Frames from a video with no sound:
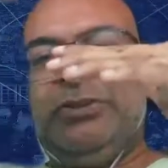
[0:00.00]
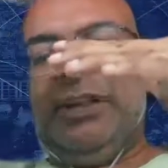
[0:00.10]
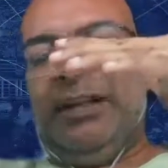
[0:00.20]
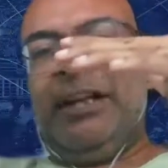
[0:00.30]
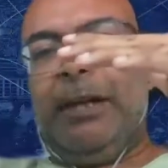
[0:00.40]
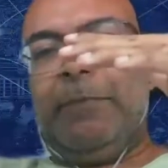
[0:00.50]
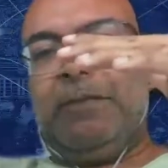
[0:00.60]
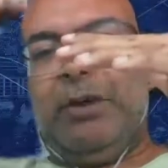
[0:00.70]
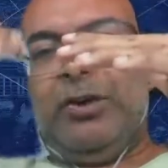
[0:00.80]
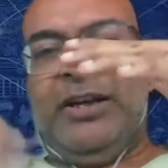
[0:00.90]
you dig deeper
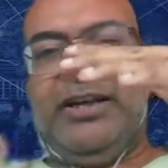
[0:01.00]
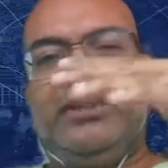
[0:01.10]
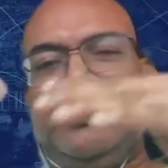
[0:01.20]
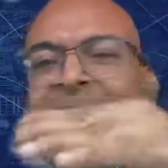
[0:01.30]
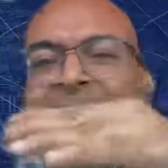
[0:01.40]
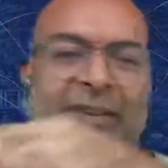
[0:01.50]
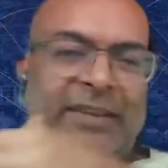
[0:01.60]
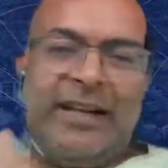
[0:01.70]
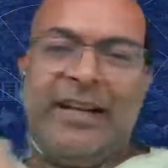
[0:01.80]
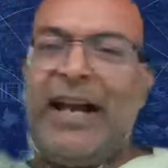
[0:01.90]
below each, then
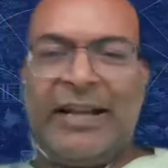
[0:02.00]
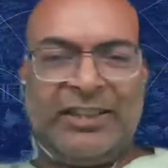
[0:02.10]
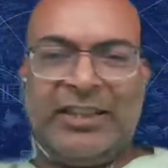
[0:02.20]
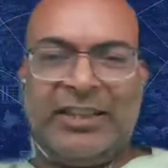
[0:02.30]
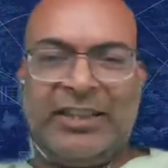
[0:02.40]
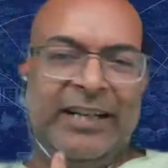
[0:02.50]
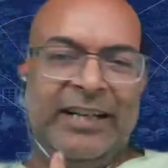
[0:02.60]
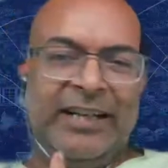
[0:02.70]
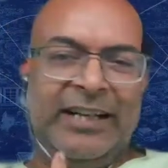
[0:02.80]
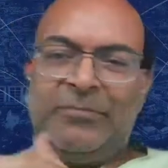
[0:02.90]
there are action
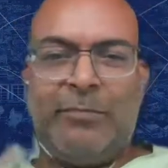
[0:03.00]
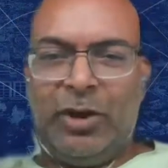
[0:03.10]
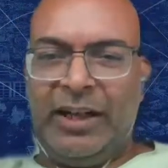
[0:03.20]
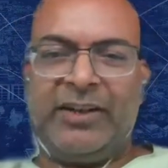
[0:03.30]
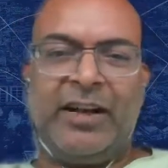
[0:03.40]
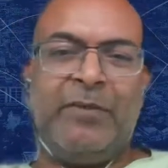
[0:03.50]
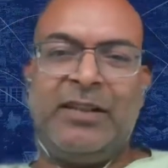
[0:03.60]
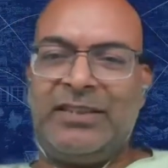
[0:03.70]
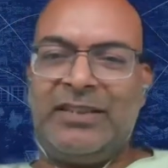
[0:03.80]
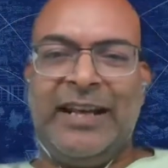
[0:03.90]
items that are
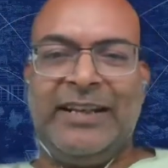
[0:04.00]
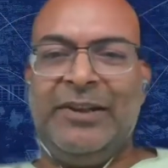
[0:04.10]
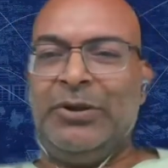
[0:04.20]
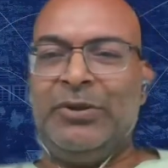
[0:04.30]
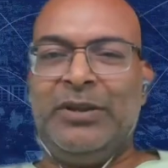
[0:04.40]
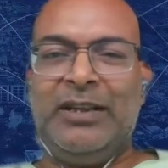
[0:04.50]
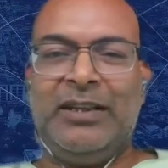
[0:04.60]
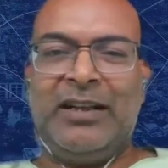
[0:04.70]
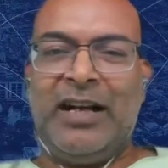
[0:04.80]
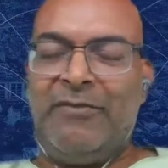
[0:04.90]
monitorables, like
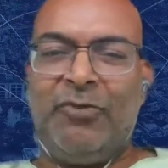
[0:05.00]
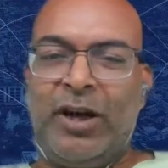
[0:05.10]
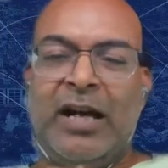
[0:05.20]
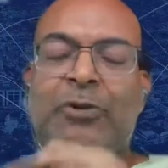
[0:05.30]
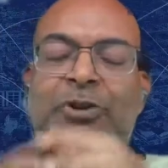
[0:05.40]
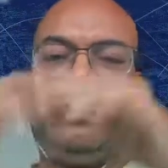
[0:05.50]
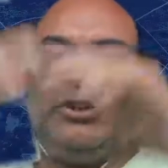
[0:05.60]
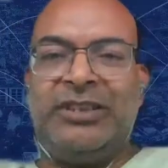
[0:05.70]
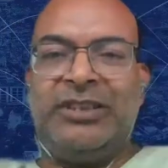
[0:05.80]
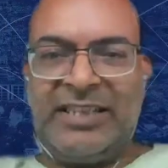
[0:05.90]
how is
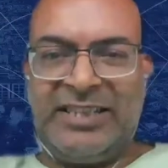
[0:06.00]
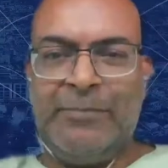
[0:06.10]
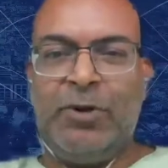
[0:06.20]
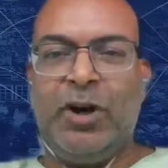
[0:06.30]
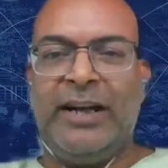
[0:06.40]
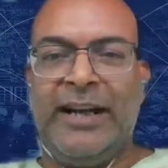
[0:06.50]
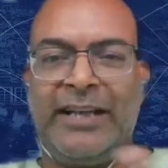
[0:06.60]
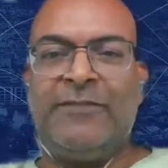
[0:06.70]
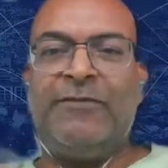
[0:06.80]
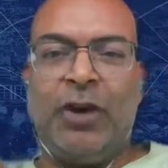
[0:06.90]
your sales team
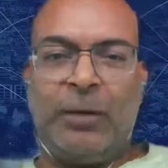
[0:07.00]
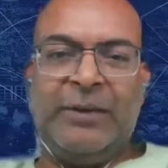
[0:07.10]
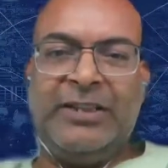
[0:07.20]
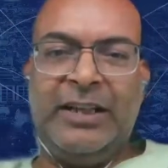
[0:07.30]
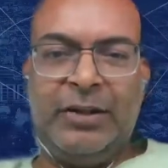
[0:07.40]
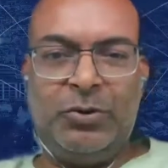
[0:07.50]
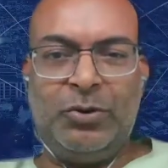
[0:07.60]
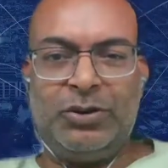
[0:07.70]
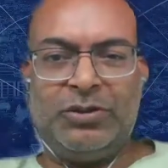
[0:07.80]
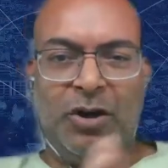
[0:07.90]
organized for pitching to
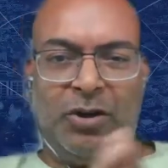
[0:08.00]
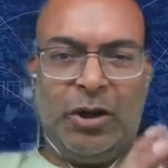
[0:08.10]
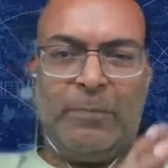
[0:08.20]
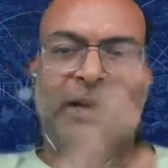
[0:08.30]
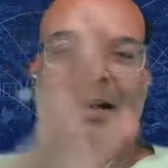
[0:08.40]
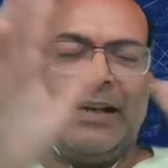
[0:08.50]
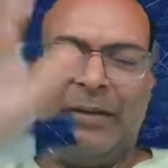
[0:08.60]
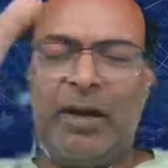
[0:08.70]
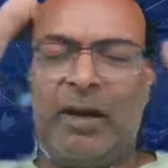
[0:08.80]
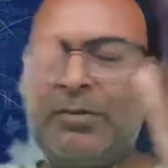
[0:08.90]
those non-top 10,
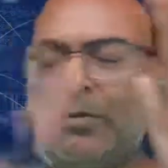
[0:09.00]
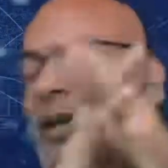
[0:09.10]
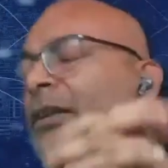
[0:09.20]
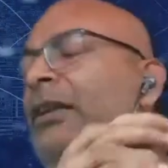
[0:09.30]
and blah blah blah.